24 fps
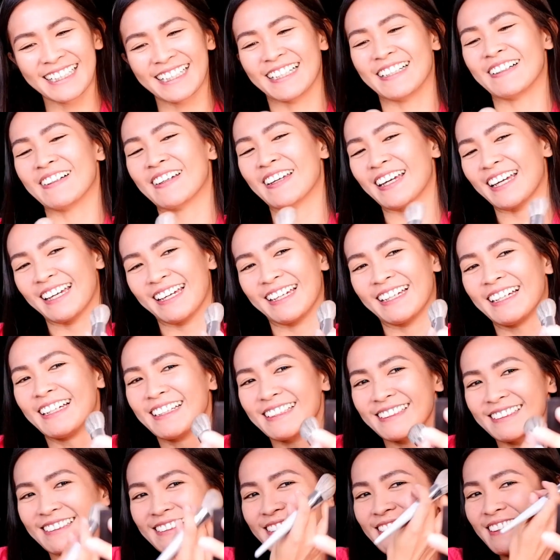
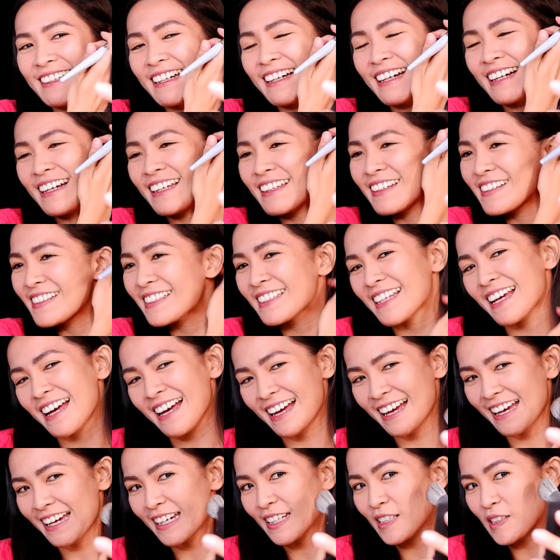Okay, other
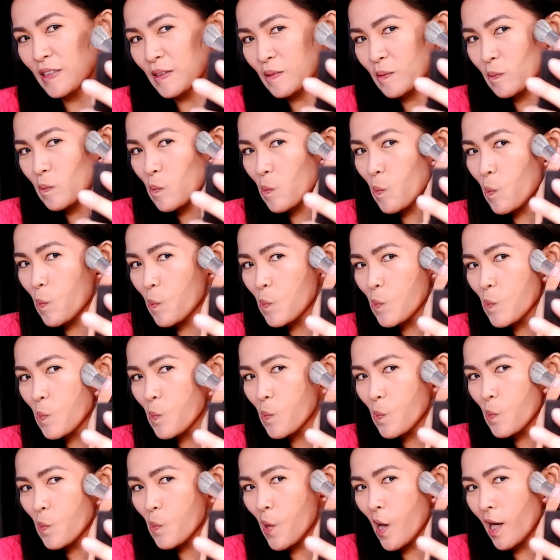side.
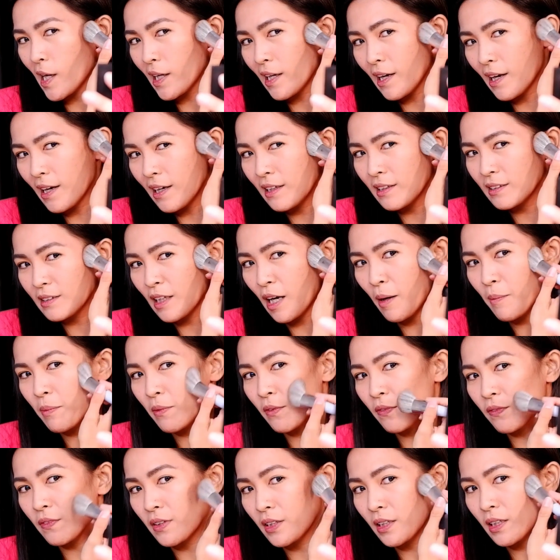Again, top
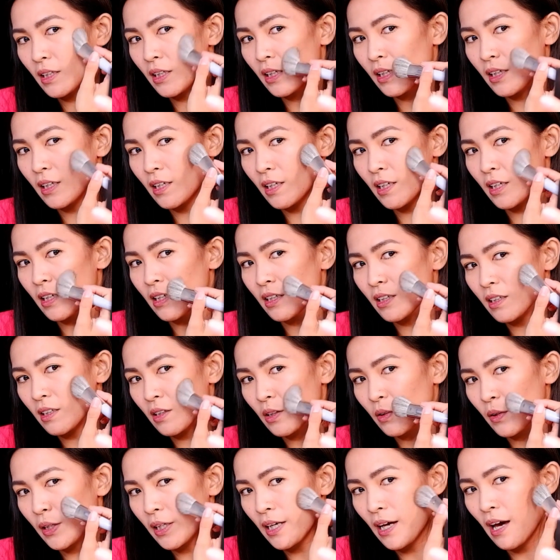of the ear,
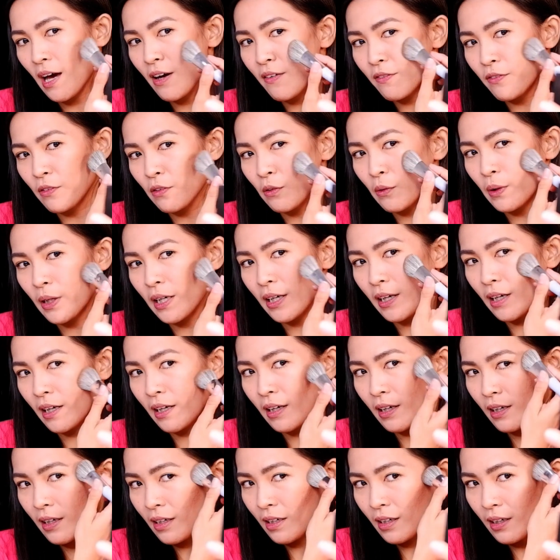going
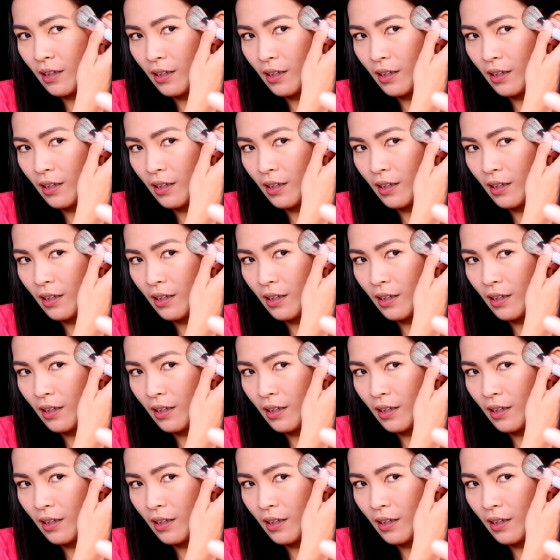halfway,